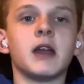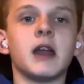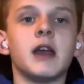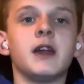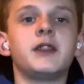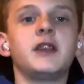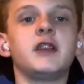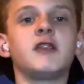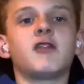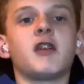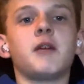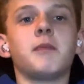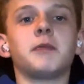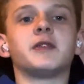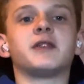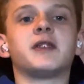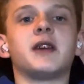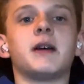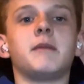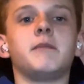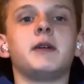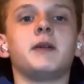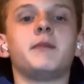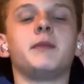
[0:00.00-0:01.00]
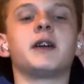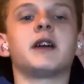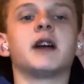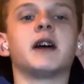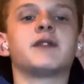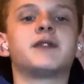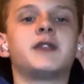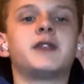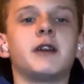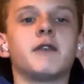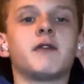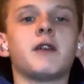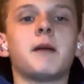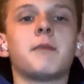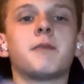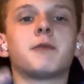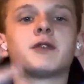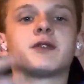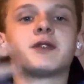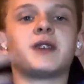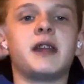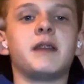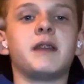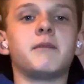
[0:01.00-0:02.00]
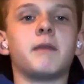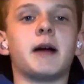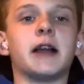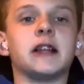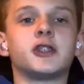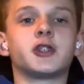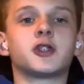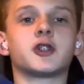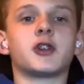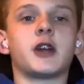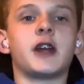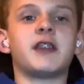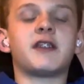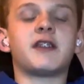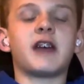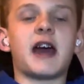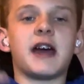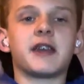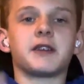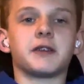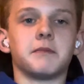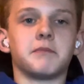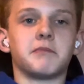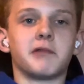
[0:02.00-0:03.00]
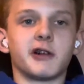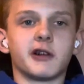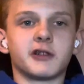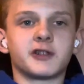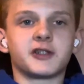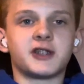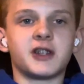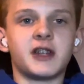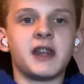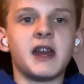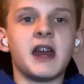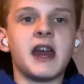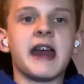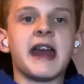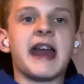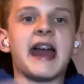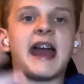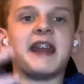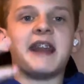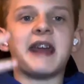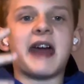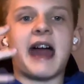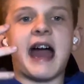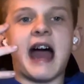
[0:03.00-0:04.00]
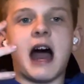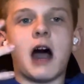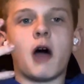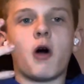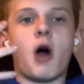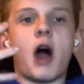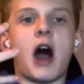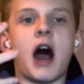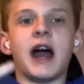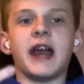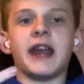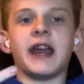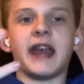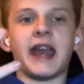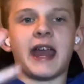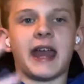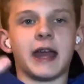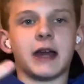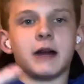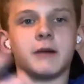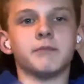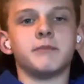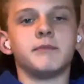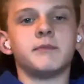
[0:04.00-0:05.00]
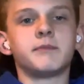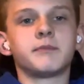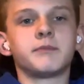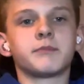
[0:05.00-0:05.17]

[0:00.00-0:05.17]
These represent me because they represent my traits as a person and how I am.